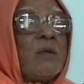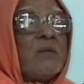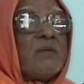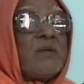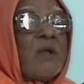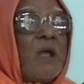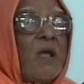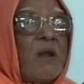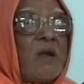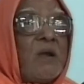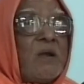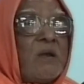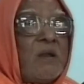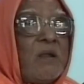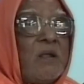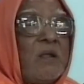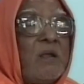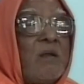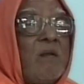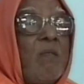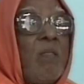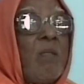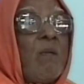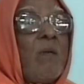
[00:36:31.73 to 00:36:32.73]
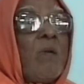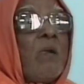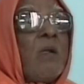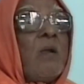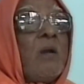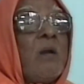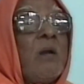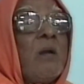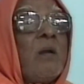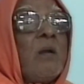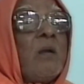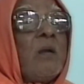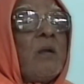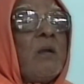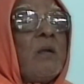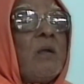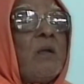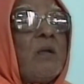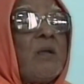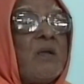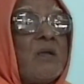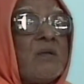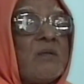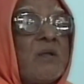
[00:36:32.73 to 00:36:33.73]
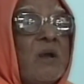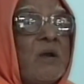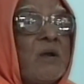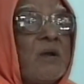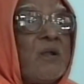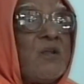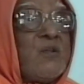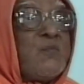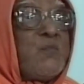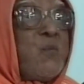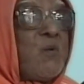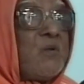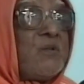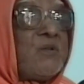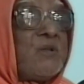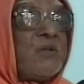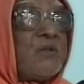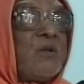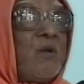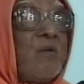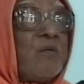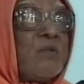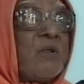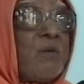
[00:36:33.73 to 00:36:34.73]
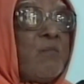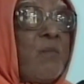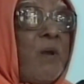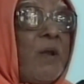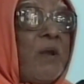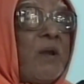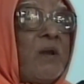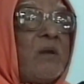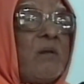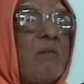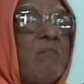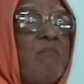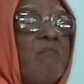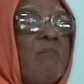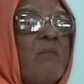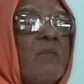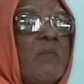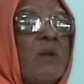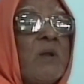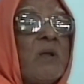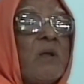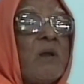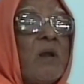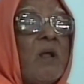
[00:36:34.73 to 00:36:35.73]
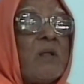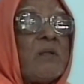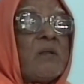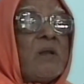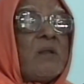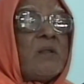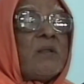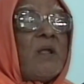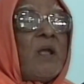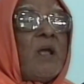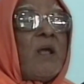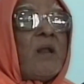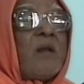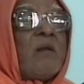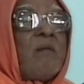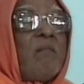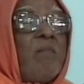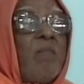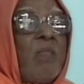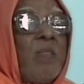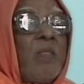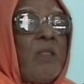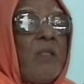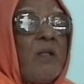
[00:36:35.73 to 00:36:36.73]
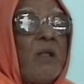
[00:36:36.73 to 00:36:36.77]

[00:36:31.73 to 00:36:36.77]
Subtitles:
Charity is a disposition of the mind rather than